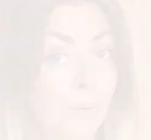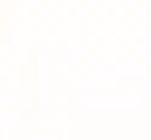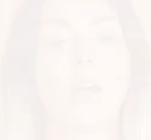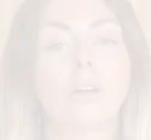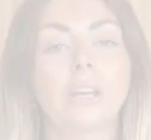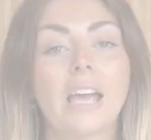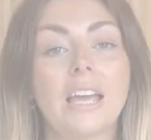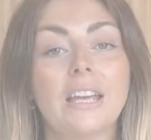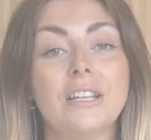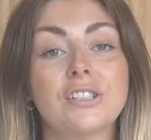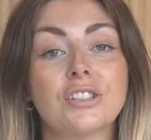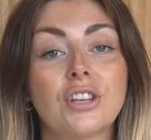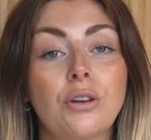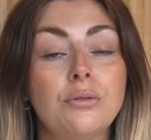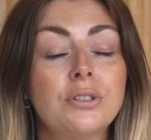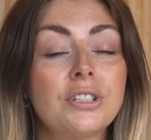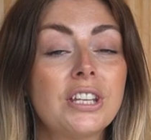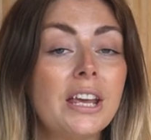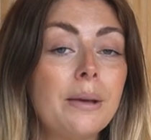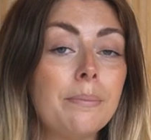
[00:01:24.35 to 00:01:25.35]
Okay,
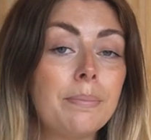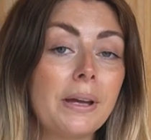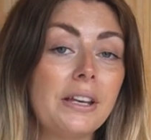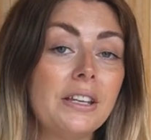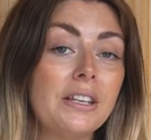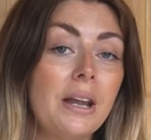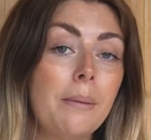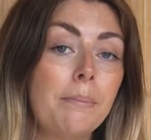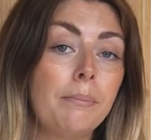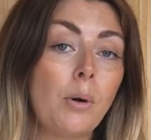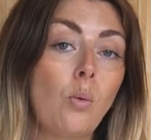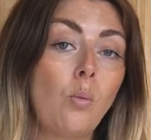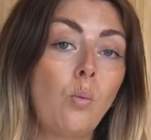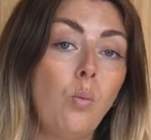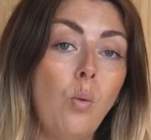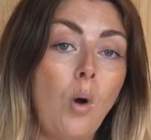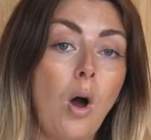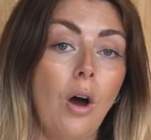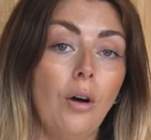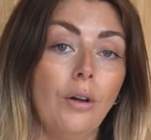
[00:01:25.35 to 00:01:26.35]
so tip number
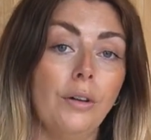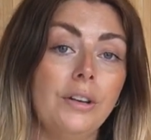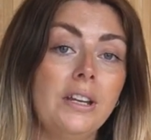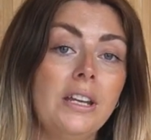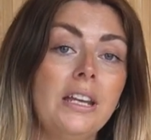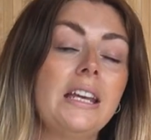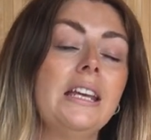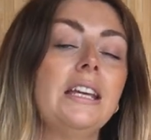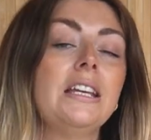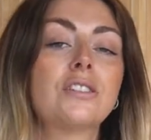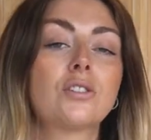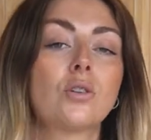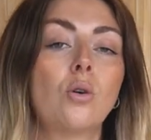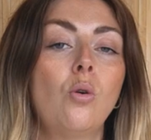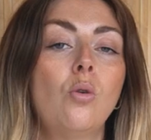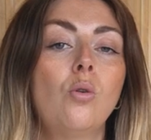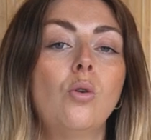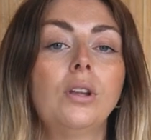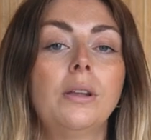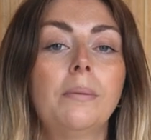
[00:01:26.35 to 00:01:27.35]
one is
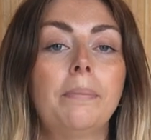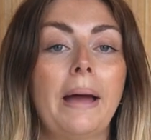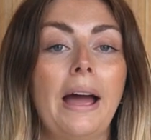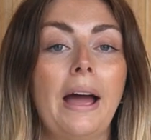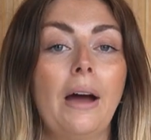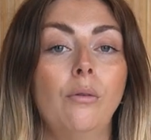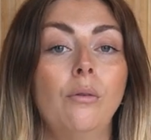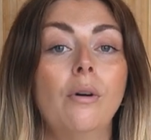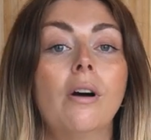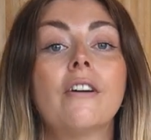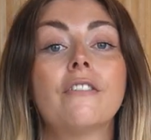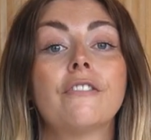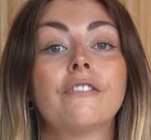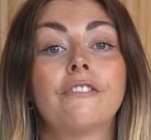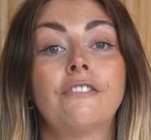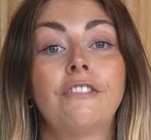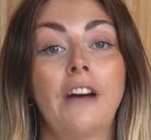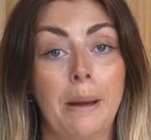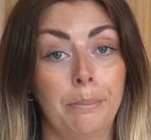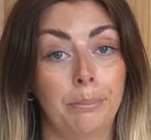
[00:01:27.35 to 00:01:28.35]
all about
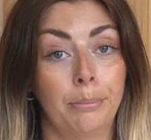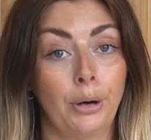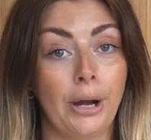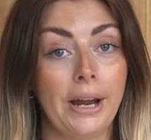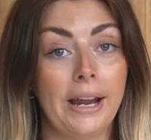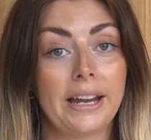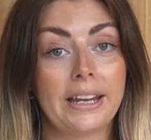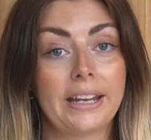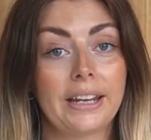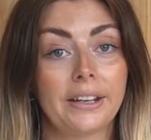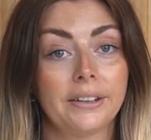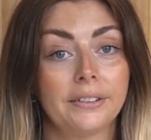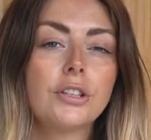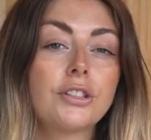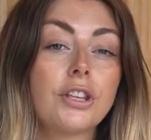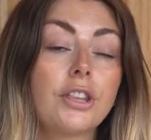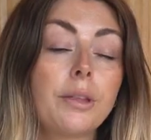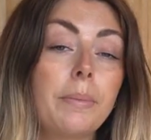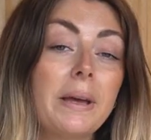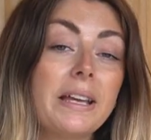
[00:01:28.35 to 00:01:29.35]
fabric.
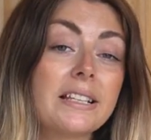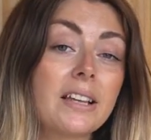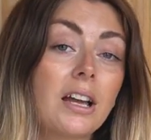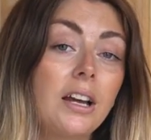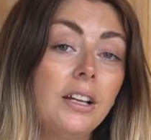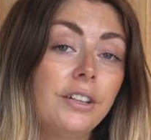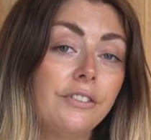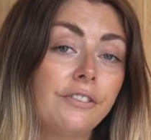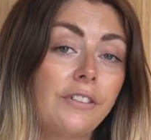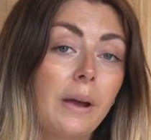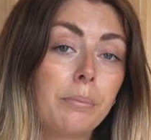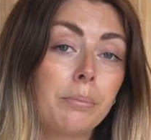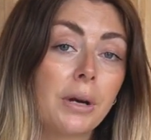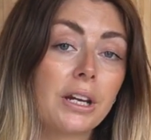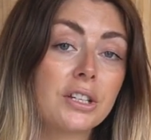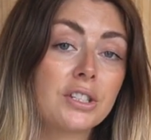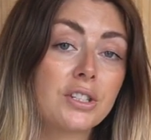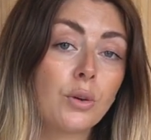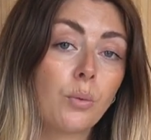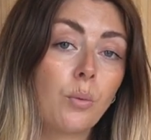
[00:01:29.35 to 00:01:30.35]
So the best kind of
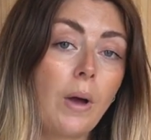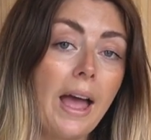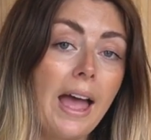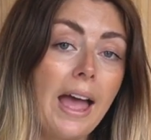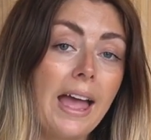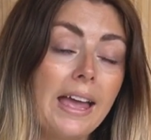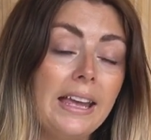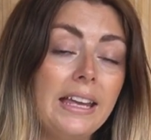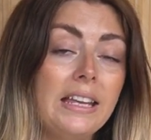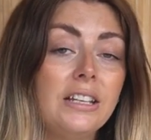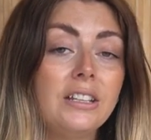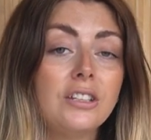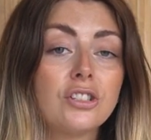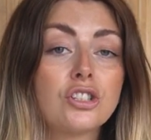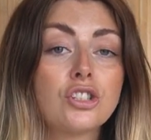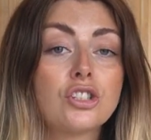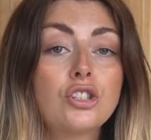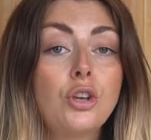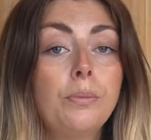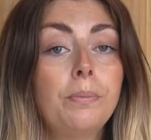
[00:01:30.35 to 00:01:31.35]
fabrics to wear in
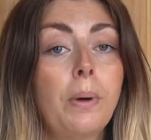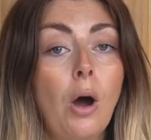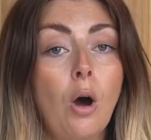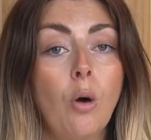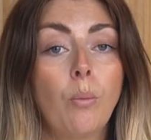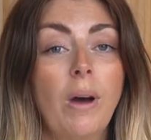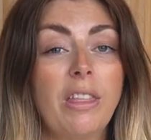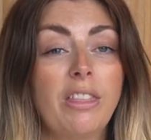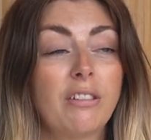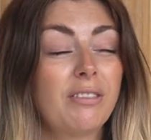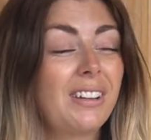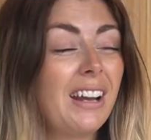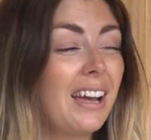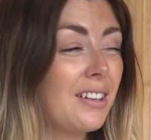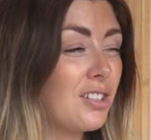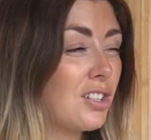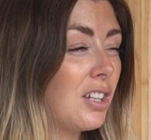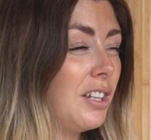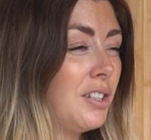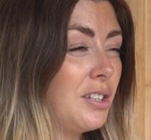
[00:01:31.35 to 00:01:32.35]
super hot weather, and
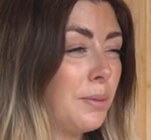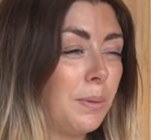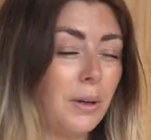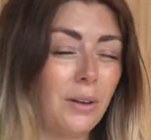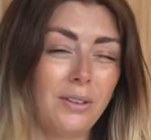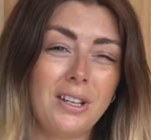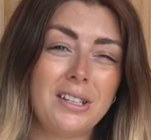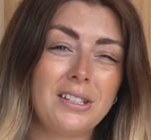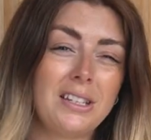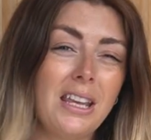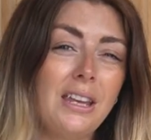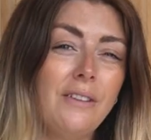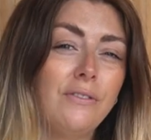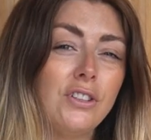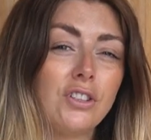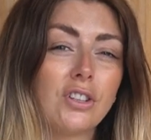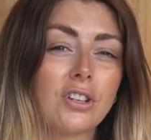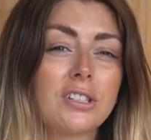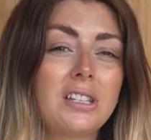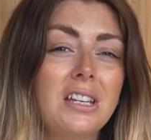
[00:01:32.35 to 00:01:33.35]
actually, to be honest,
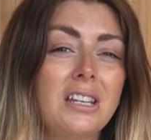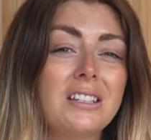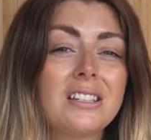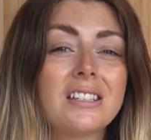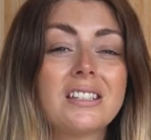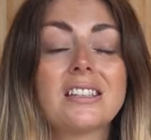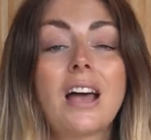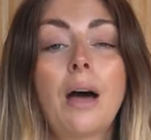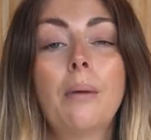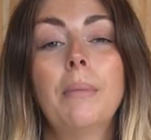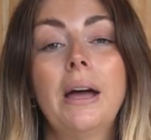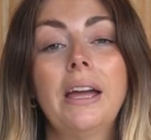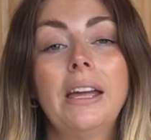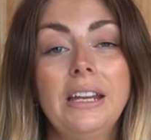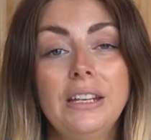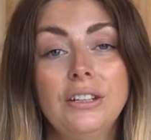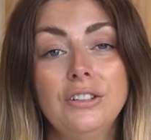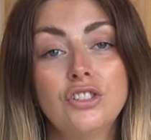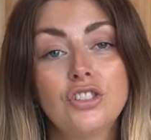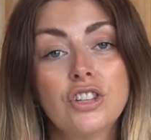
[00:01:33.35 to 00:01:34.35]
even just in summer
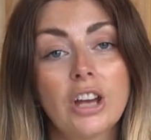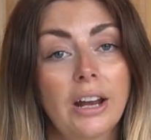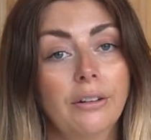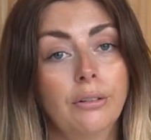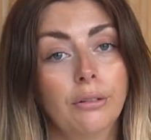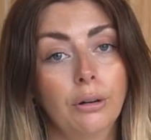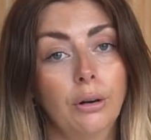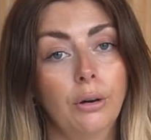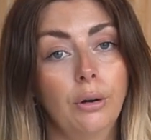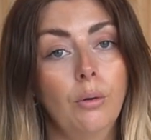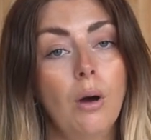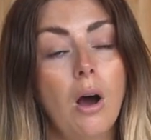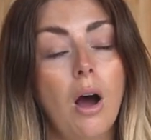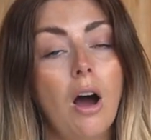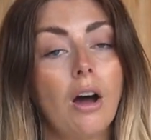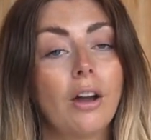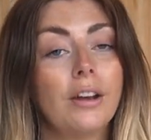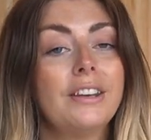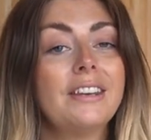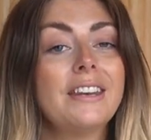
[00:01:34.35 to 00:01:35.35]
in general,
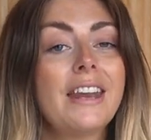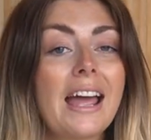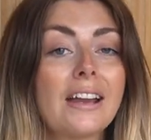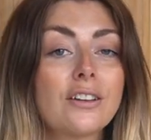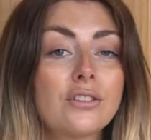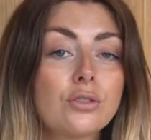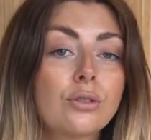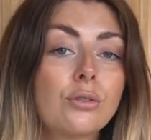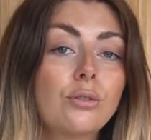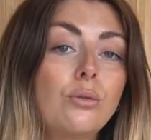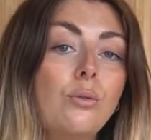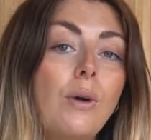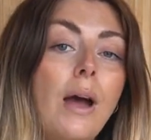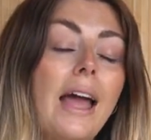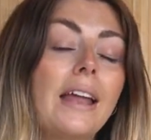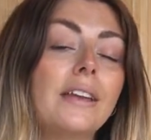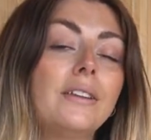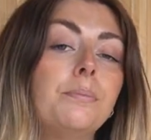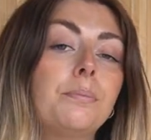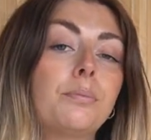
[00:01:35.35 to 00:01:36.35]
are natural
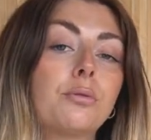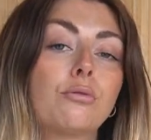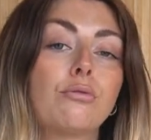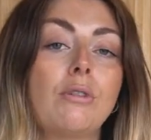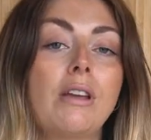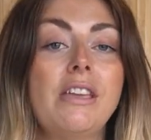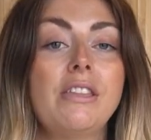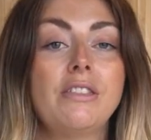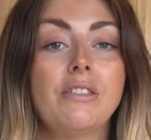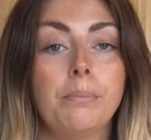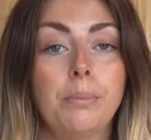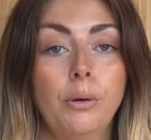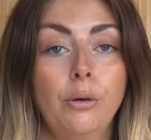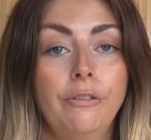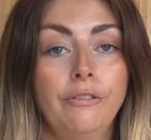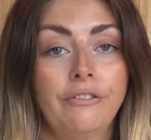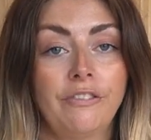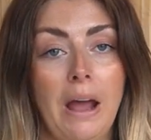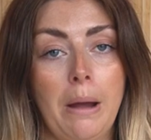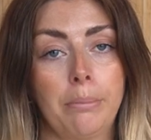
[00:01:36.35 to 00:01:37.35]
and breathable
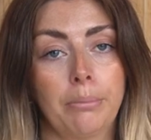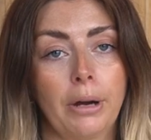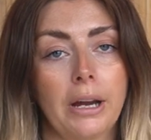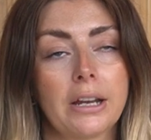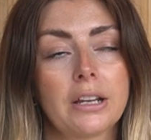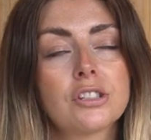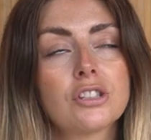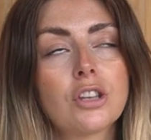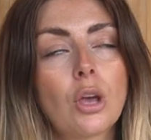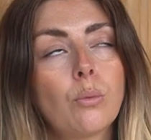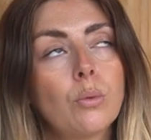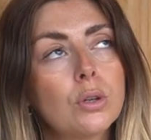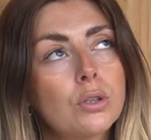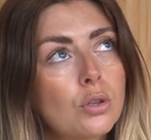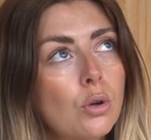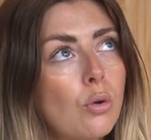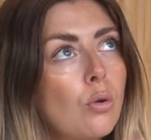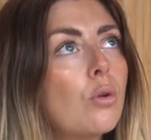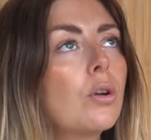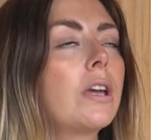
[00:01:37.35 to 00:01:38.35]
fabrics. So we're
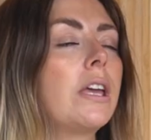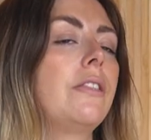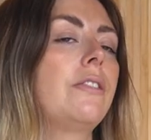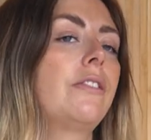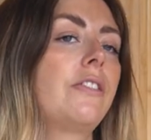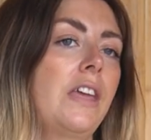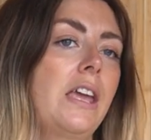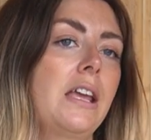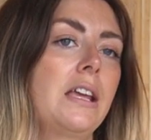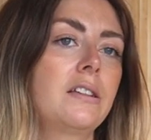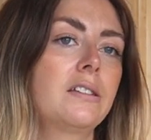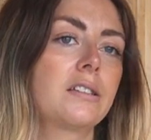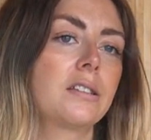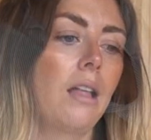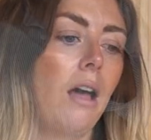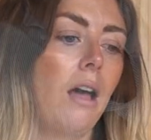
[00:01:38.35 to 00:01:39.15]
talking things